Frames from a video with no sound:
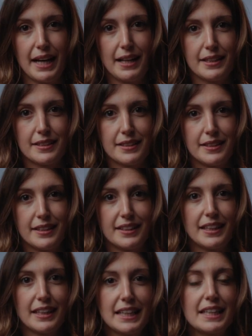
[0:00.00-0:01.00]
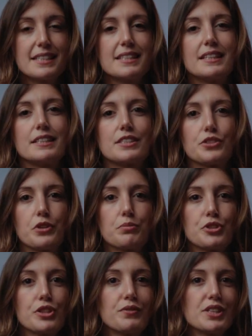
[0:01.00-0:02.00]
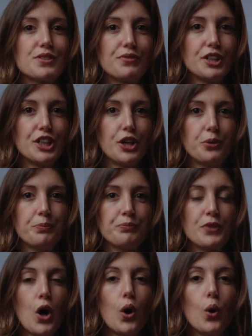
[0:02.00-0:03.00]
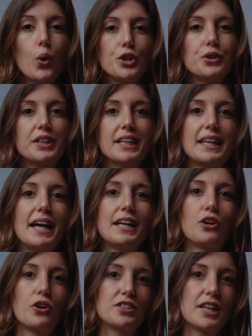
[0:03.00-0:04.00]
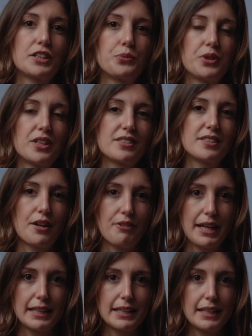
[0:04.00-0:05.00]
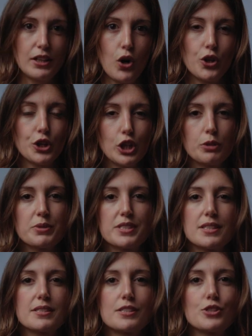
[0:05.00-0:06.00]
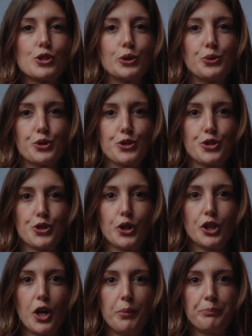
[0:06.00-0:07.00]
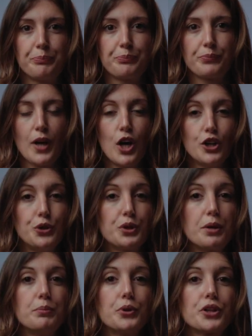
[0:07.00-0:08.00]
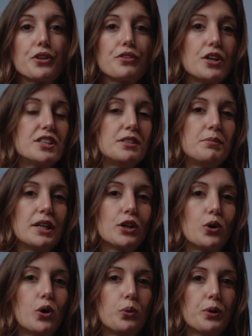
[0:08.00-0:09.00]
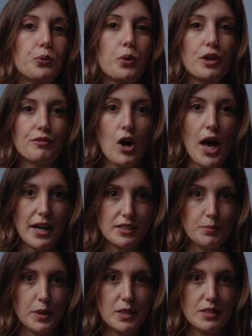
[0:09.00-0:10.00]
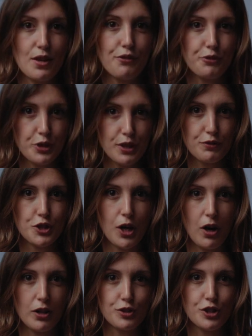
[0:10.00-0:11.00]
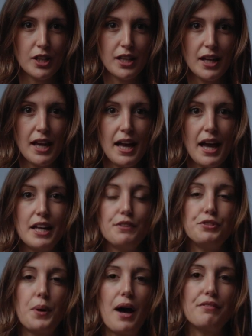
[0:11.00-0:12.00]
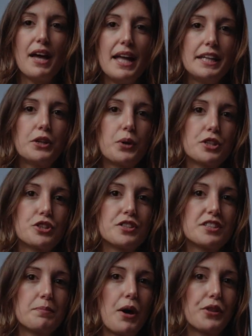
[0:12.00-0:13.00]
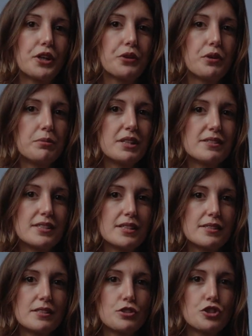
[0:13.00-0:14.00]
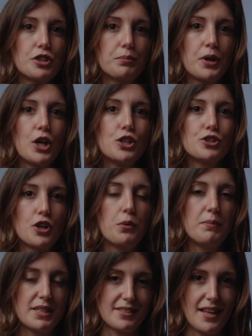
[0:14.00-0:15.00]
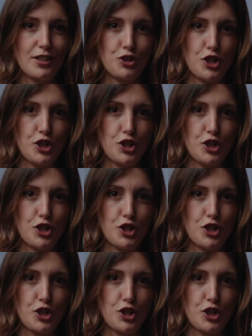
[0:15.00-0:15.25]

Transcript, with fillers: Guide. The link is in the description of this video, or you can get in contact with us directly on globalcitizensolutions.com. You can book a 30-minute call with one of our experts free of charge. And if you have any questions about the Caribbean citizenship, don't miss that